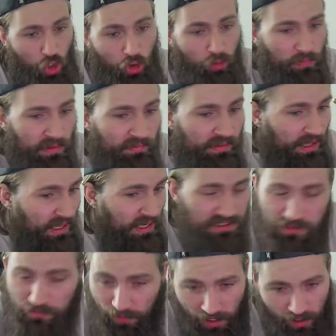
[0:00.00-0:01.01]
O'Malley
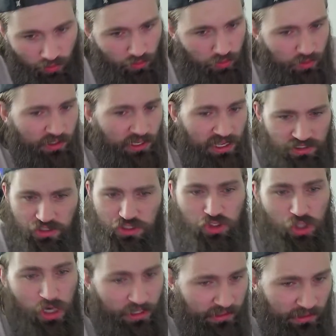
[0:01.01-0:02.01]
has the power, he has the
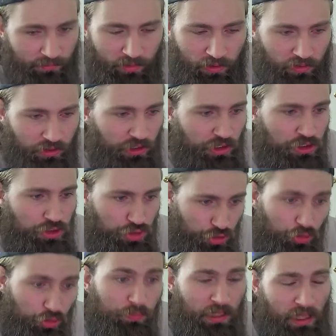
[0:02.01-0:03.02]
striking ability
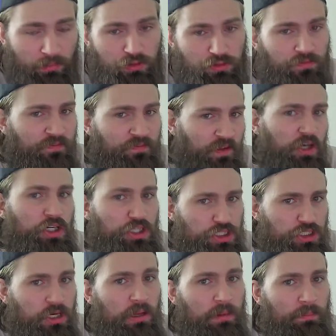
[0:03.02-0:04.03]
to be able to
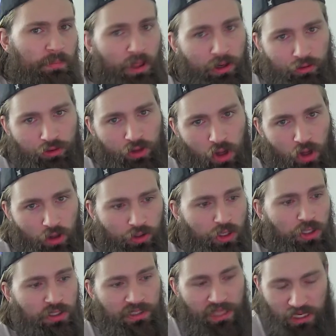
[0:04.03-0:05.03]
finish Petr Yan.
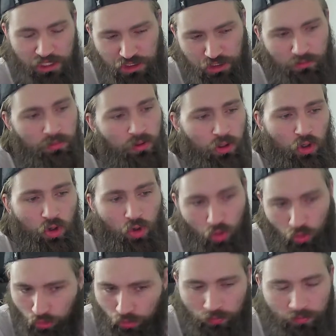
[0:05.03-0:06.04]
Catch him,
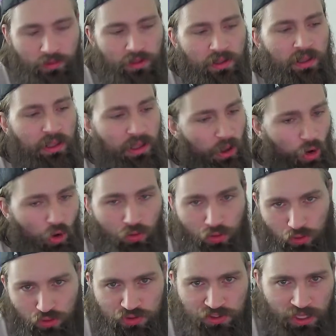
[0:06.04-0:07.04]
hurt him, all
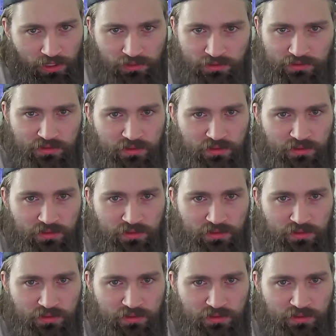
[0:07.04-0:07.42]
those things.